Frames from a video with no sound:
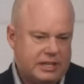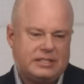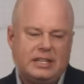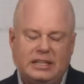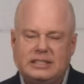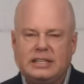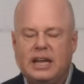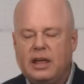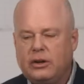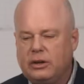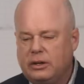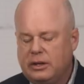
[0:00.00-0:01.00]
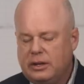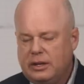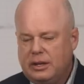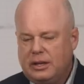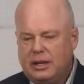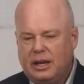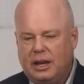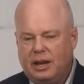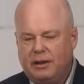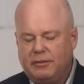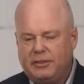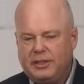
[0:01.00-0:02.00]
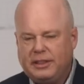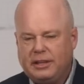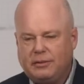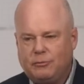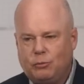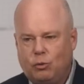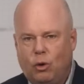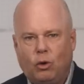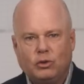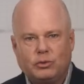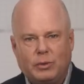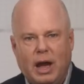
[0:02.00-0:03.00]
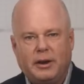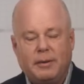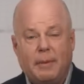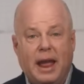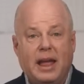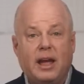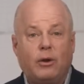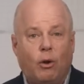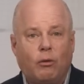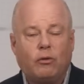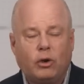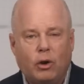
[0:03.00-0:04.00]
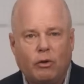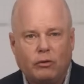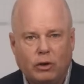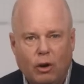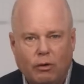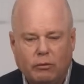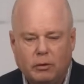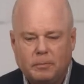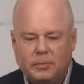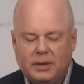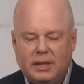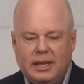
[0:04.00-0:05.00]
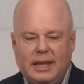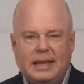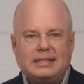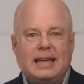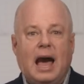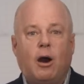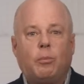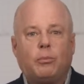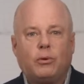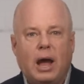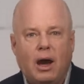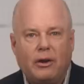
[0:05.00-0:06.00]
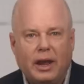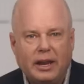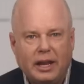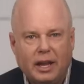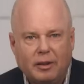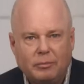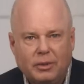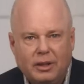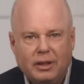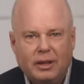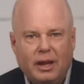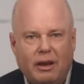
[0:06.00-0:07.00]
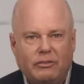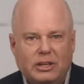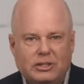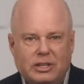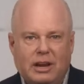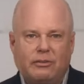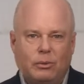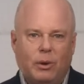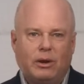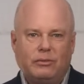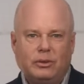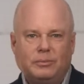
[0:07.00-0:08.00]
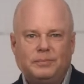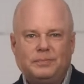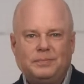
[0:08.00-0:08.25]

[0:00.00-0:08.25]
this thing together, uh, the thing that rolls around in my head over and over and over is how proud I am of each and every one of you.